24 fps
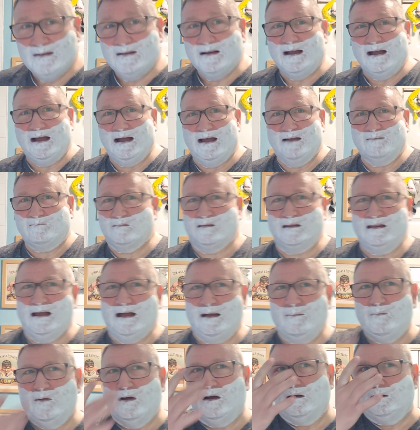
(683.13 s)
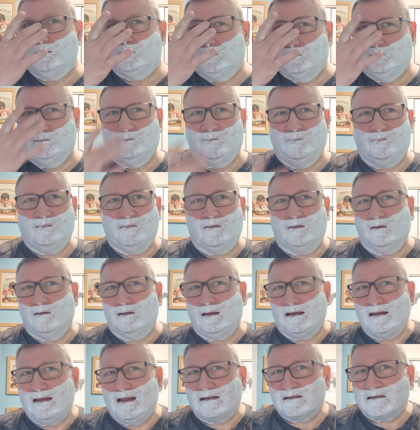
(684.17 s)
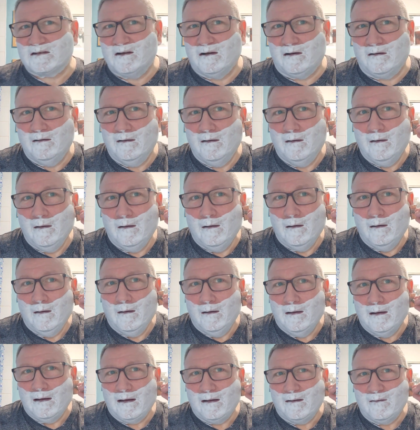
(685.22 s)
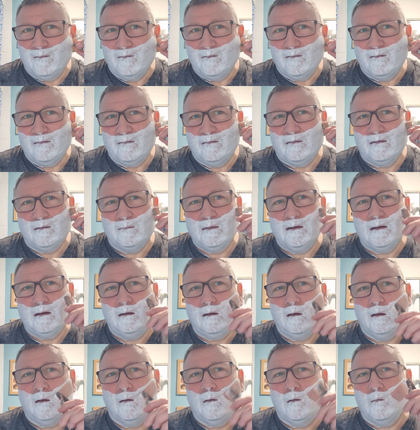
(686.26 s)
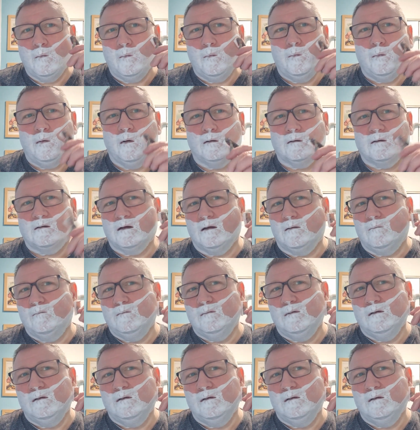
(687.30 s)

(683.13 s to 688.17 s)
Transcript: I'm not, that's not for me, but